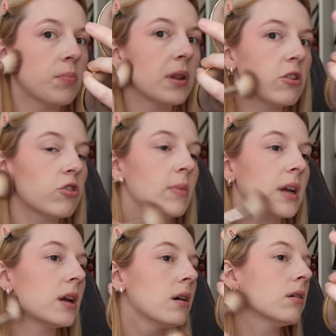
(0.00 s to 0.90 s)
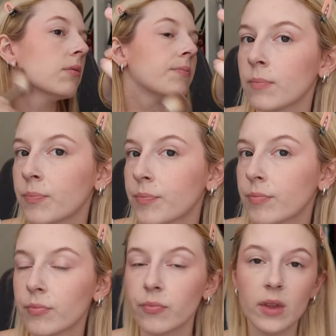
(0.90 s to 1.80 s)
blush make you?
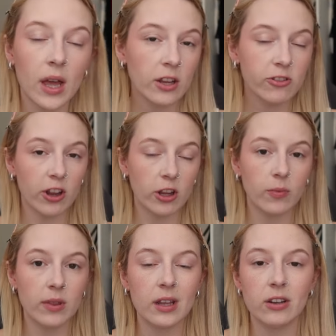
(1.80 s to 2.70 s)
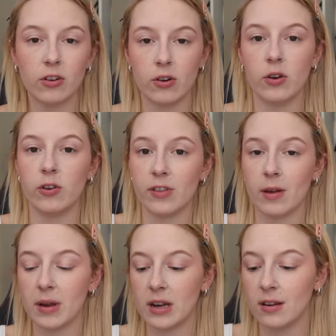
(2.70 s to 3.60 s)
I genuinely don't know if
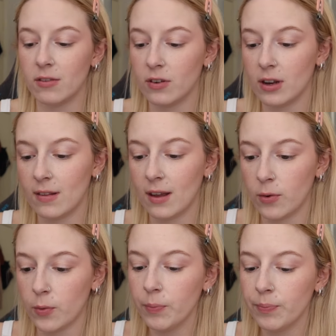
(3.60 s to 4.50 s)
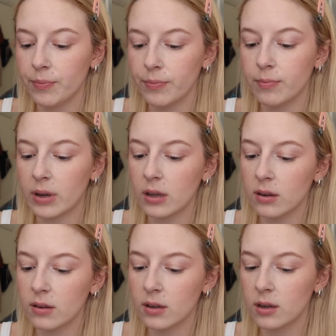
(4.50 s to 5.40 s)
that made a difference at all,
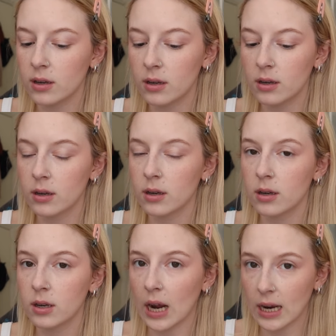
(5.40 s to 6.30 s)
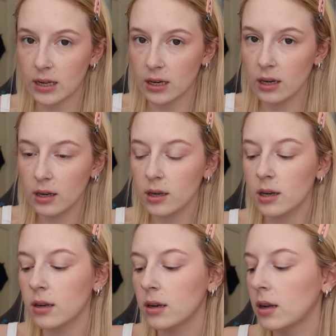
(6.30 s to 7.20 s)
but I did it.
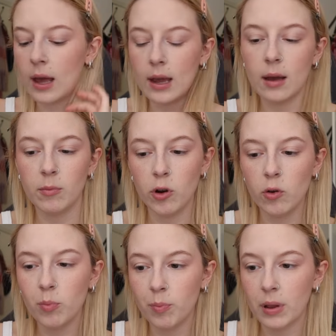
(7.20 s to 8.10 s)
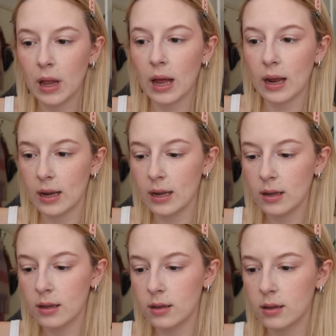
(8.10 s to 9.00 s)
I am going to apply
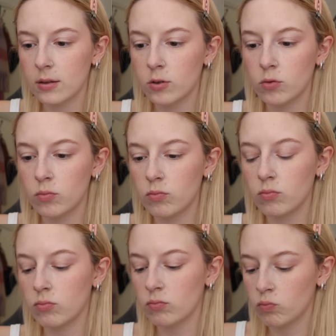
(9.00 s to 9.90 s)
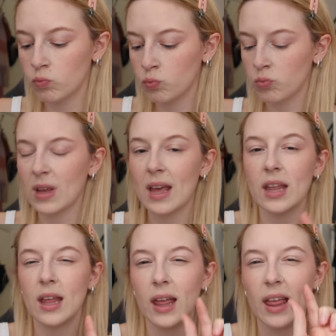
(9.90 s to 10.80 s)
a
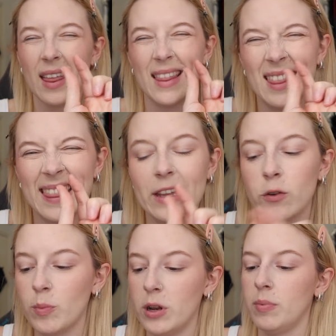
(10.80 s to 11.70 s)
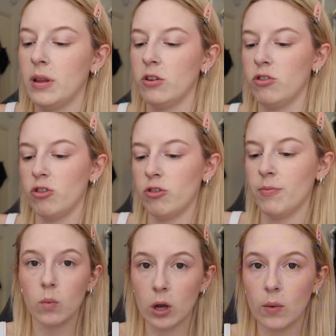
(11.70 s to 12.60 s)
little bit of blush.
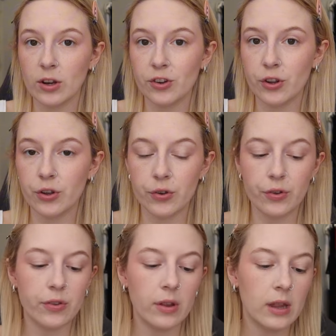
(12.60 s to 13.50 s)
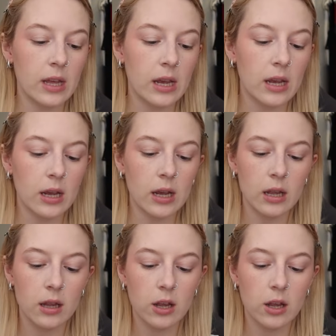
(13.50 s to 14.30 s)
We're going to use the